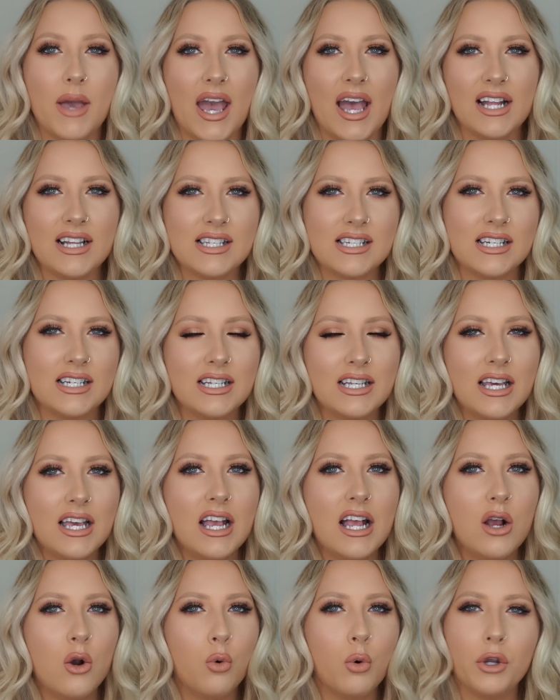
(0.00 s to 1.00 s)
matte
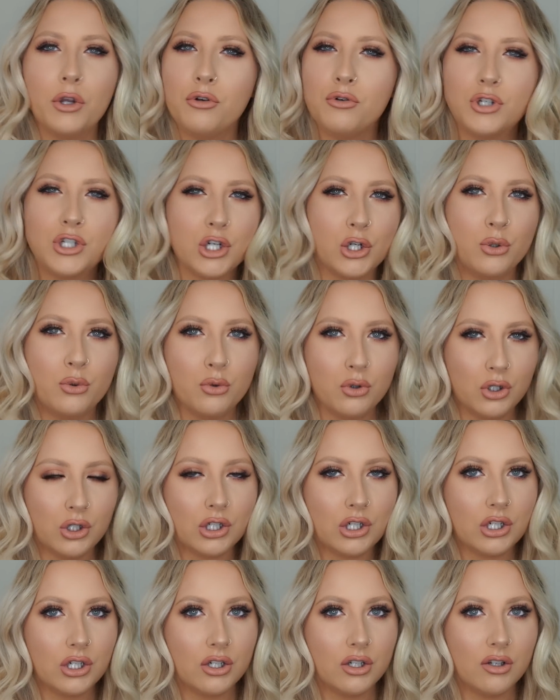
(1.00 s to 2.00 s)
where you don't
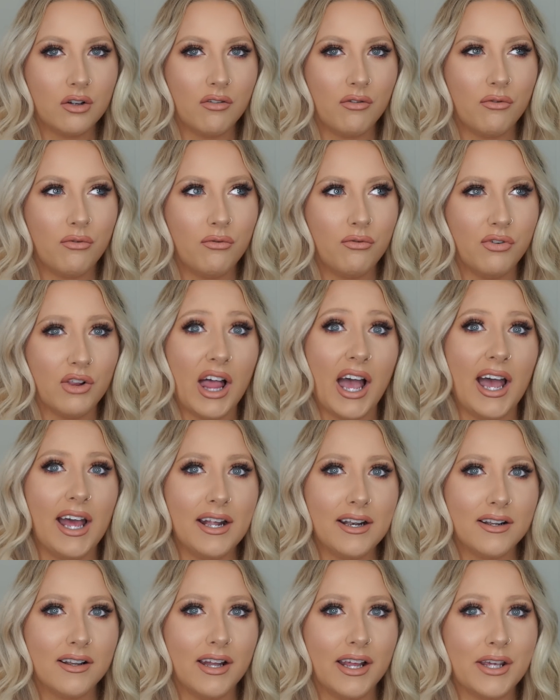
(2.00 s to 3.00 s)
look flat.
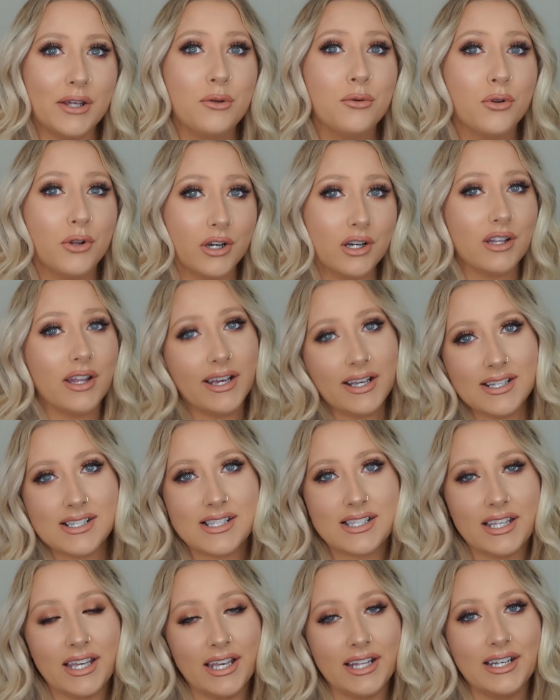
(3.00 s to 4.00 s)
Like you look like
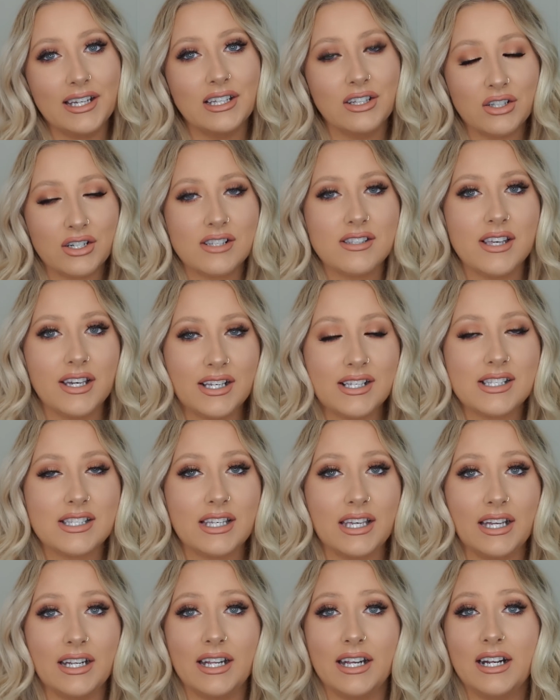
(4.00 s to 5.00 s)
skin, it looks like
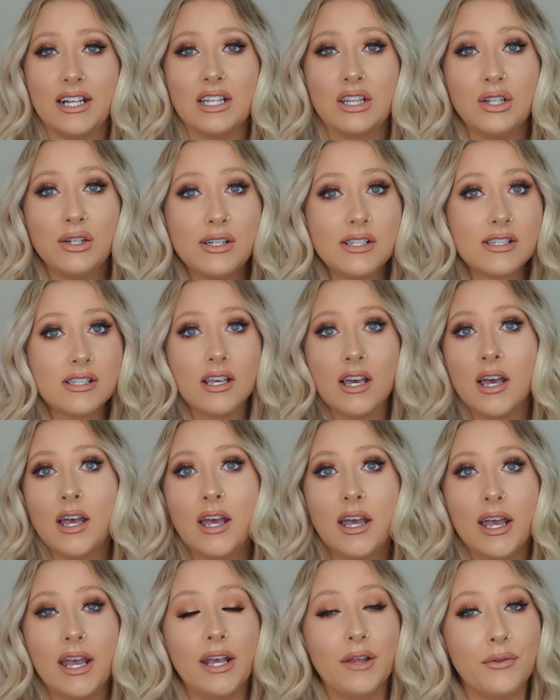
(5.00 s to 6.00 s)
skin, and it looks
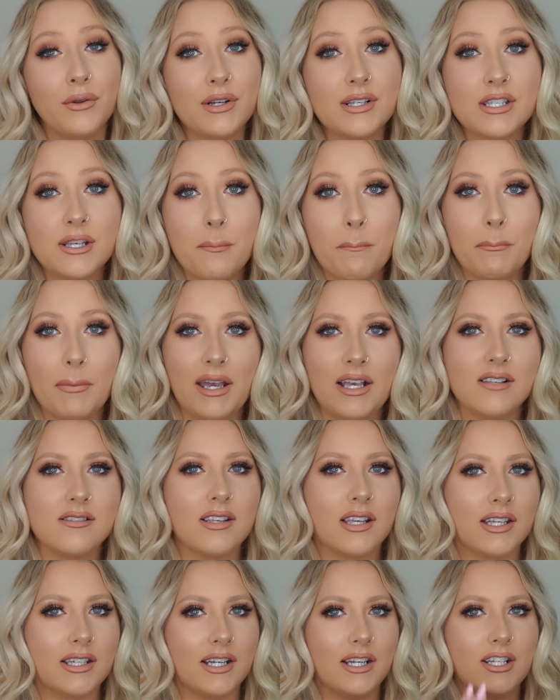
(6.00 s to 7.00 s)

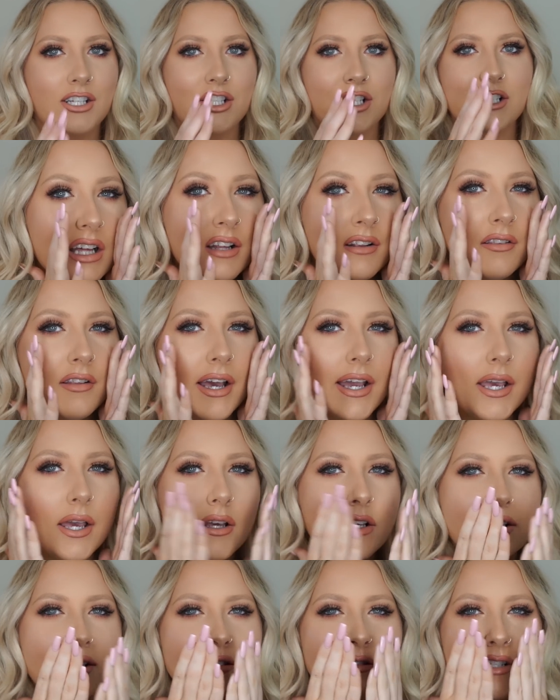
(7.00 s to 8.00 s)
amazing, and it just like
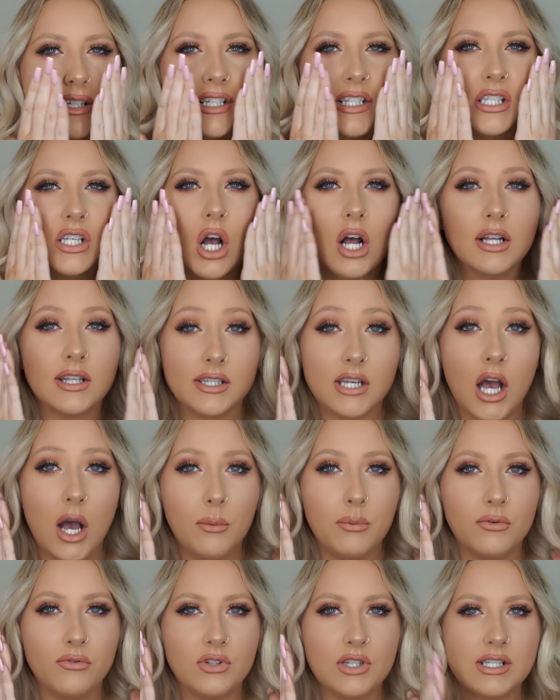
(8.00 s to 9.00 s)
sits on
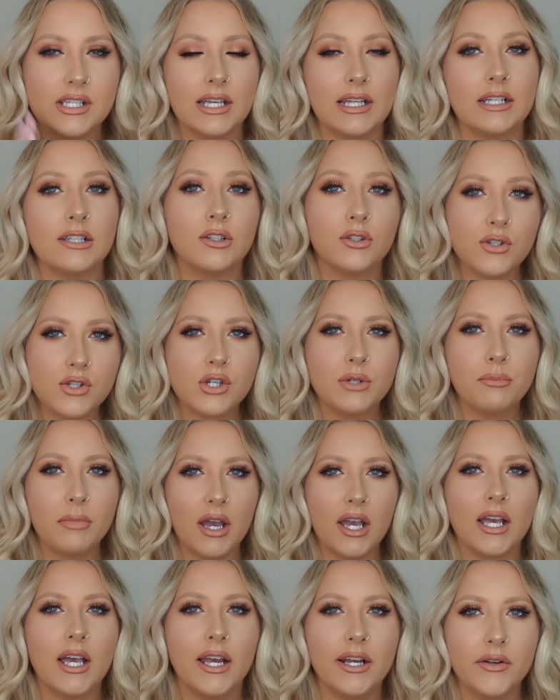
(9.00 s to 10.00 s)
top of the skin. And those are
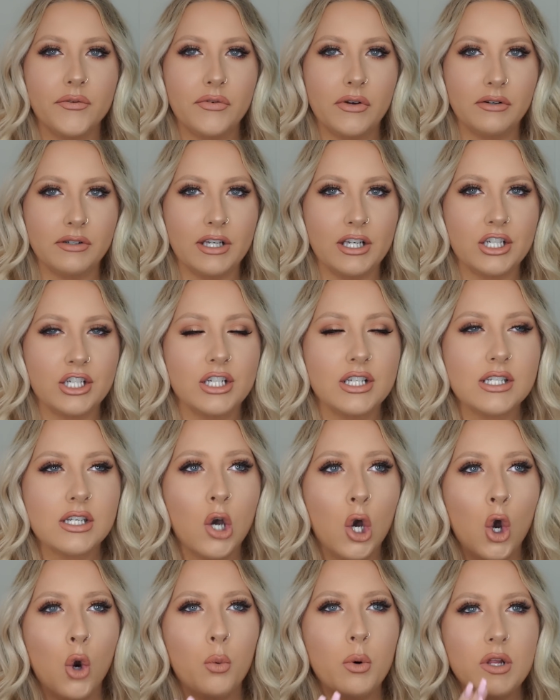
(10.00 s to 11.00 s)
my kind of foundations,
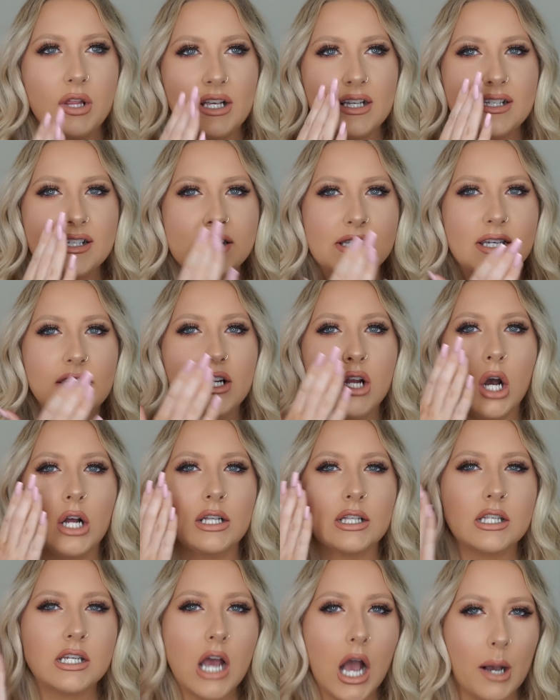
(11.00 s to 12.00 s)
where they sit
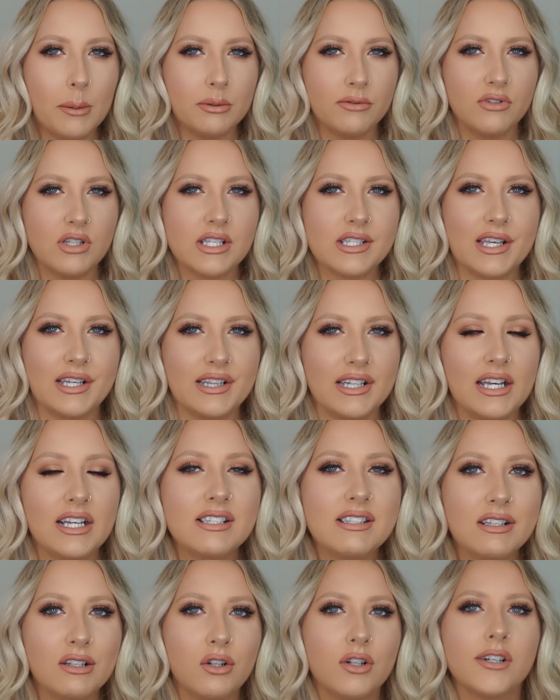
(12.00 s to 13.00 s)
on top of the skin. The
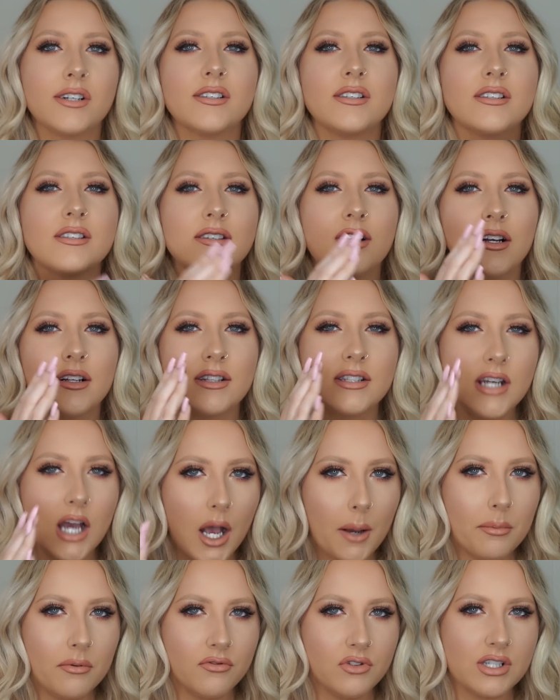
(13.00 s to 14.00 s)
Estee Lauder sits on
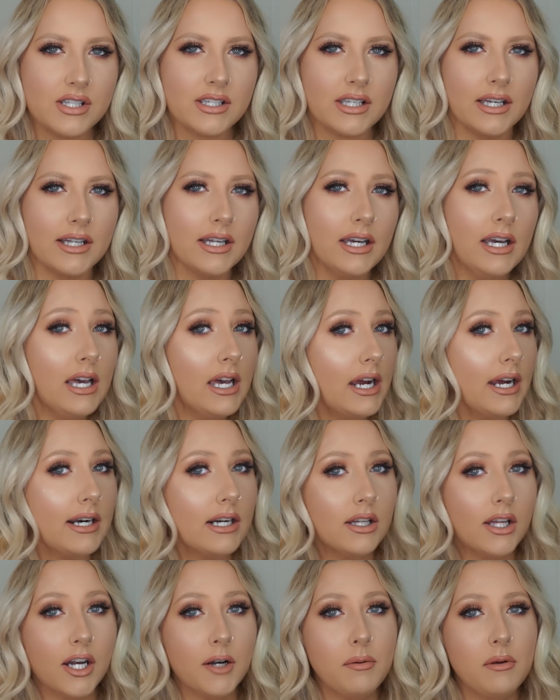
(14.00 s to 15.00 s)
top of the skin, and
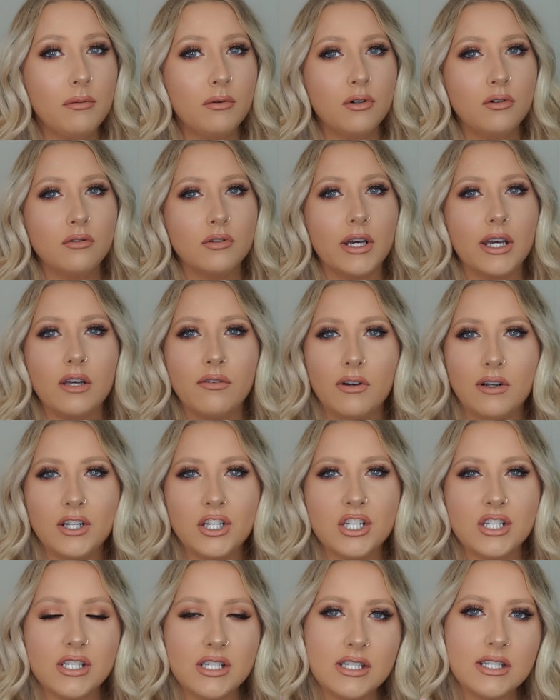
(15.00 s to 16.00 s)
a lot of people don't like
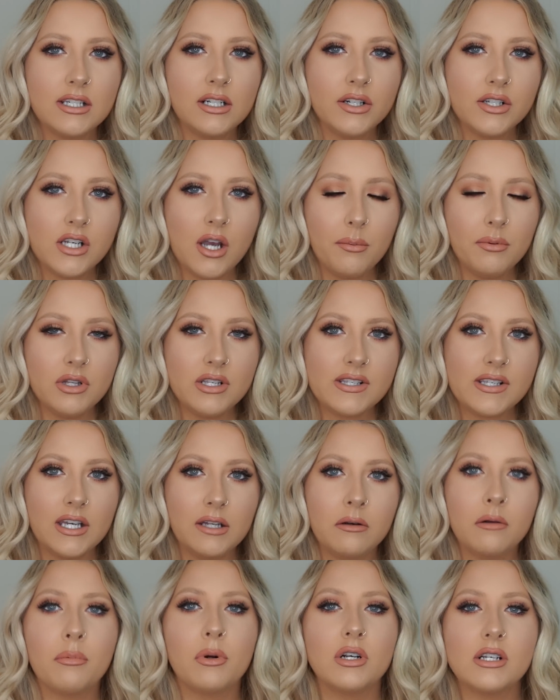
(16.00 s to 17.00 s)
foundations that sit on top of the
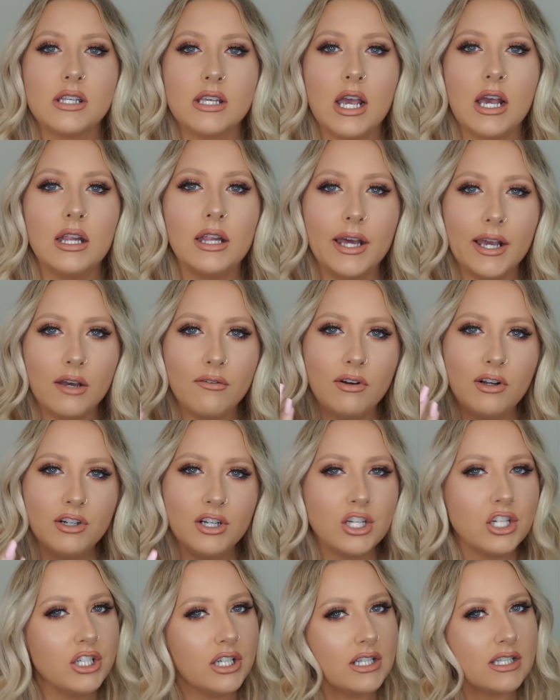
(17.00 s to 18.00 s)
skin, but personally I like a
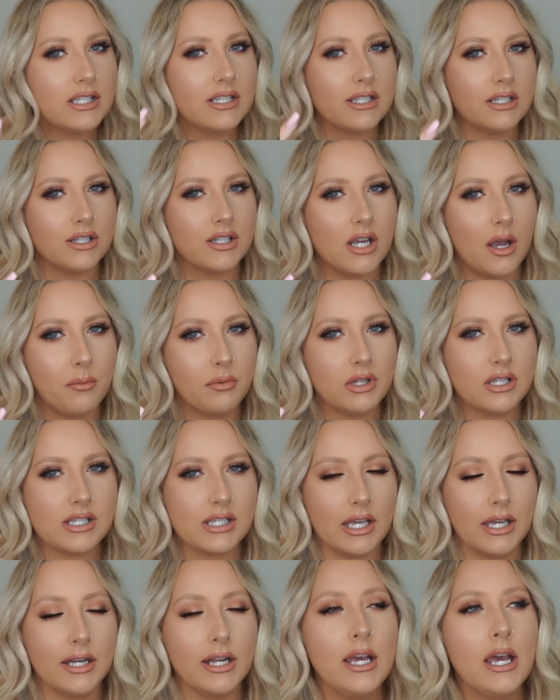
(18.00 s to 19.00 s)
foundation that sits on top of the
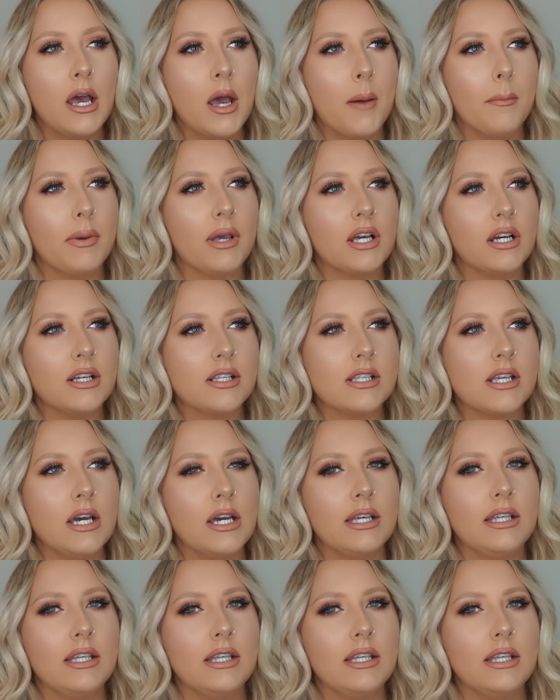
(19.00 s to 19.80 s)
skin, because